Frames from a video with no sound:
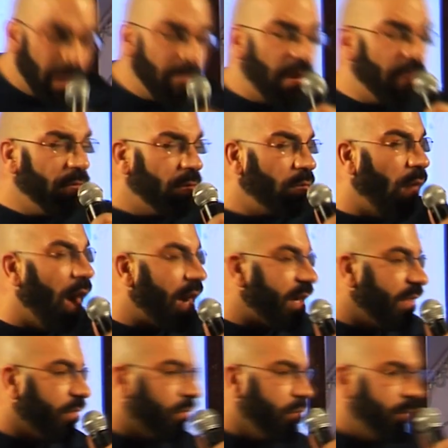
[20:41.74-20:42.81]
And then my mother would
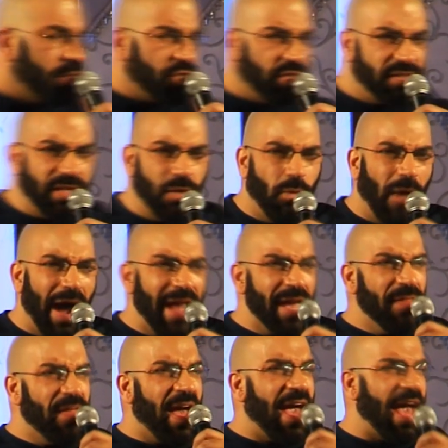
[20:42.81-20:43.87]
walk in the room and she'd say,
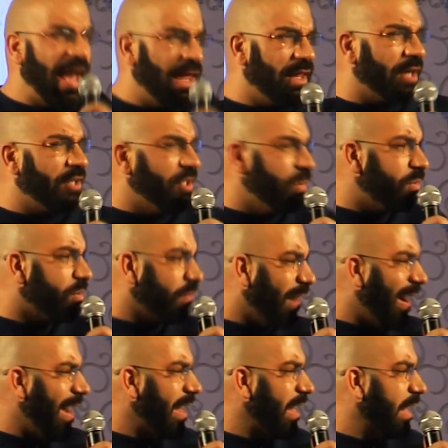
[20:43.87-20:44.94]
"Why in the hell are you
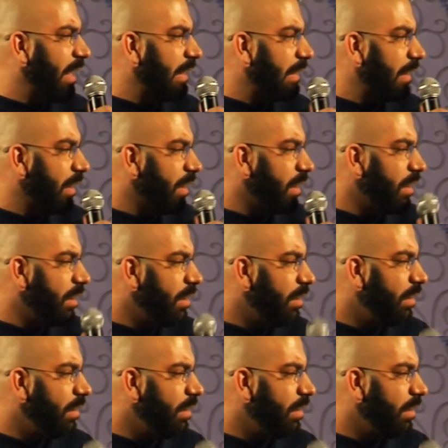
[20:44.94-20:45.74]
crying?"